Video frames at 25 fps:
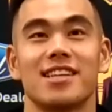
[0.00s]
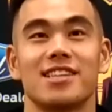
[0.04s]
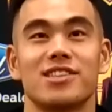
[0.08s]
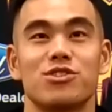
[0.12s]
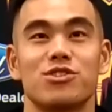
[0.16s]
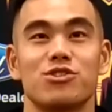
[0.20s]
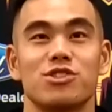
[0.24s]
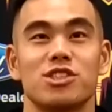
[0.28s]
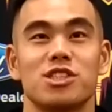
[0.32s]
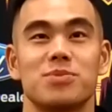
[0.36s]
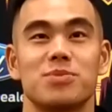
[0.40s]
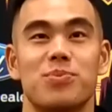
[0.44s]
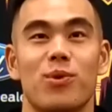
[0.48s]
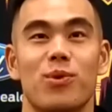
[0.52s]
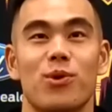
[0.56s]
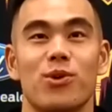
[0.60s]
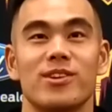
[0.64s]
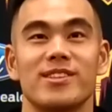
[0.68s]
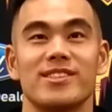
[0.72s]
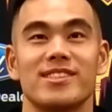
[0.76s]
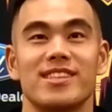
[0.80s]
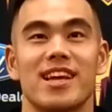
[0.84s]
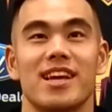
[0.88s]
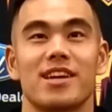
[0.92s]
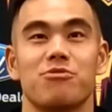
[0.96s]
into
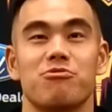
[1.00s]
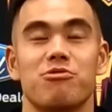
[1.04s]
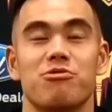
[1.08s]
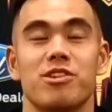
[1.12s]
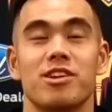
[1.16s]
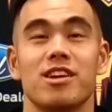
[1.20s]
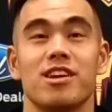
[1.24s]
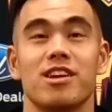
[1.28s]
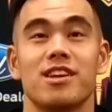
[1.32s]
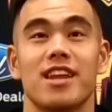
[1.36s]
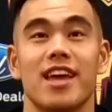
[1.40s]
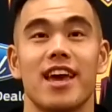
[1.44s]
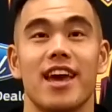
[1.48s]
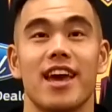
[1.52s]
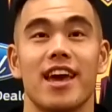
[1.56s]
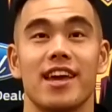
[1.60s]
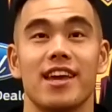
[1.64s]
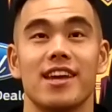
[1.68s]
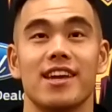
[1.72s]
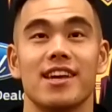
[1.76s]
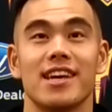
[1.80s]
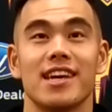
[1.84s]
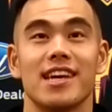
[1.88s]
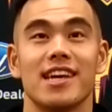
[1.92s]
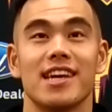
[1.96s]
sports like really
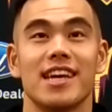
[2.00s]
late.